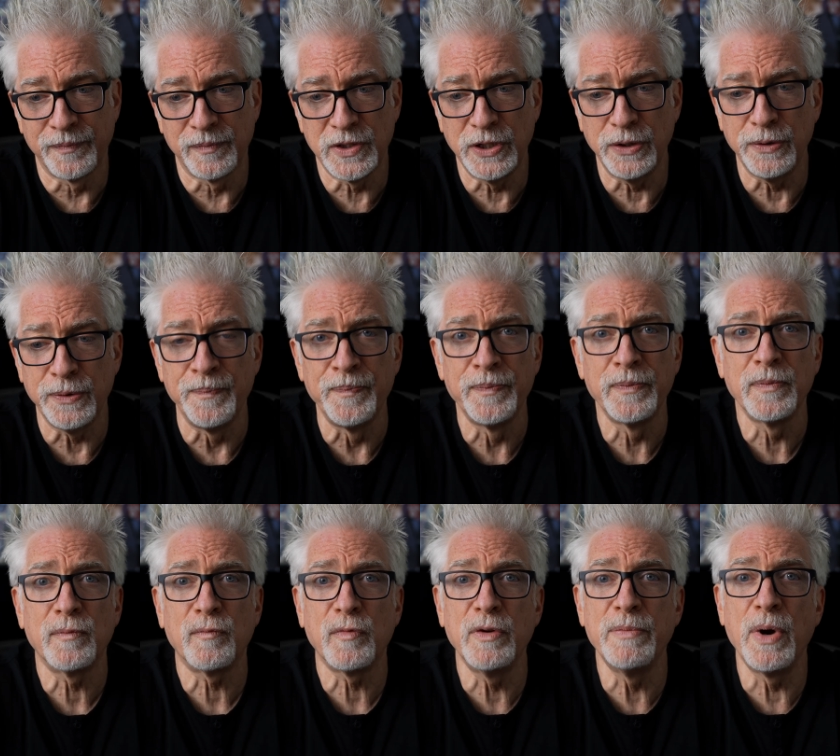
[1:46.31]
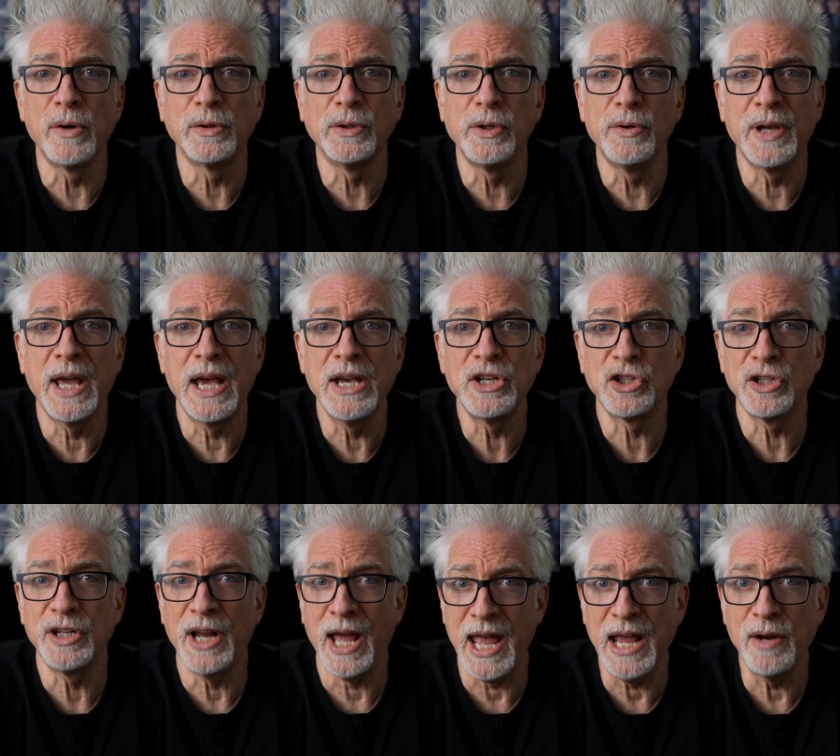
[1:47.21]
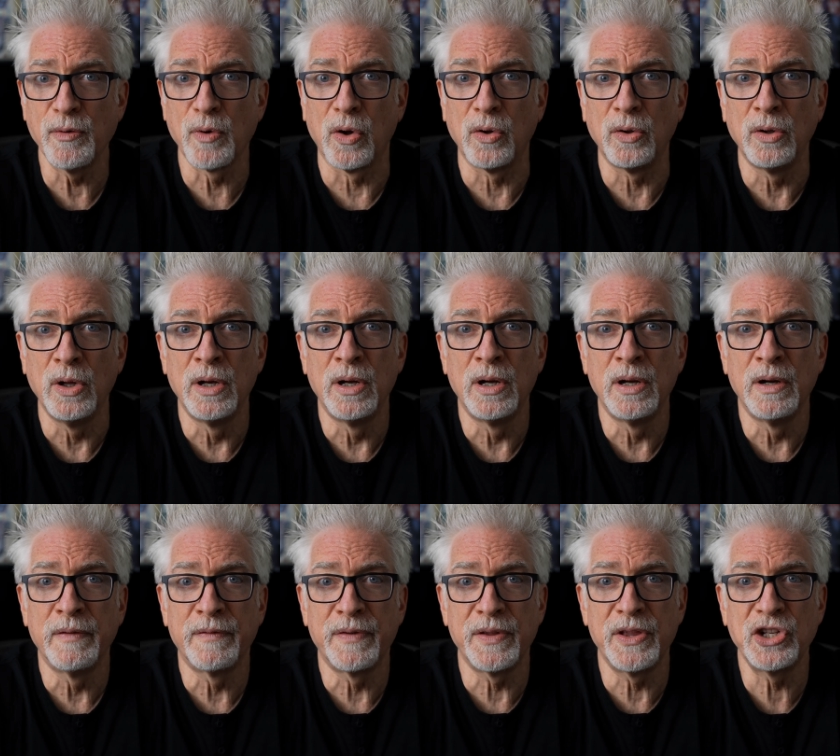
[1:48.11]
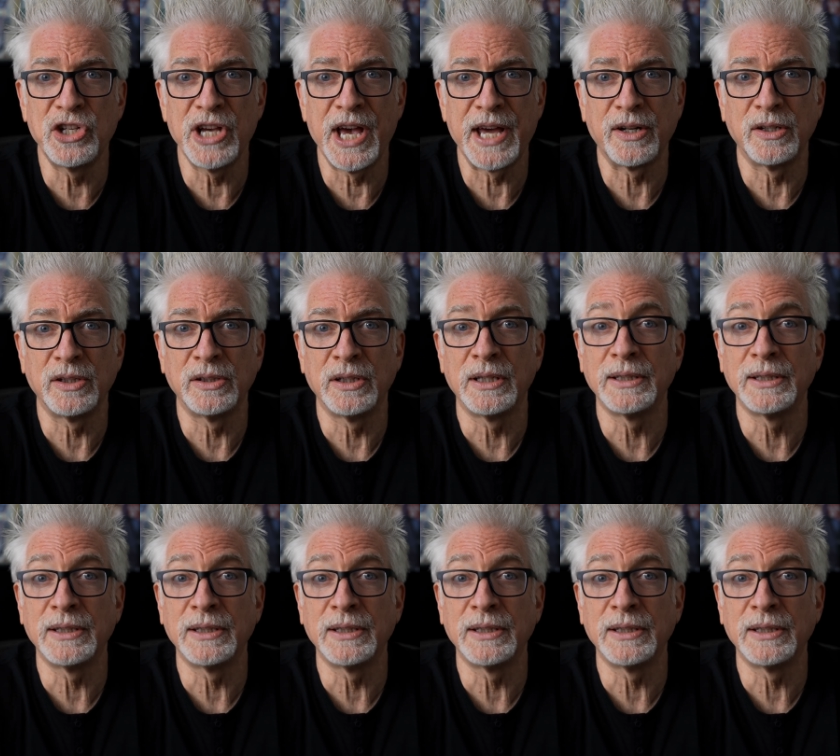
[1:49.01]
Two, remote location A roll for the channel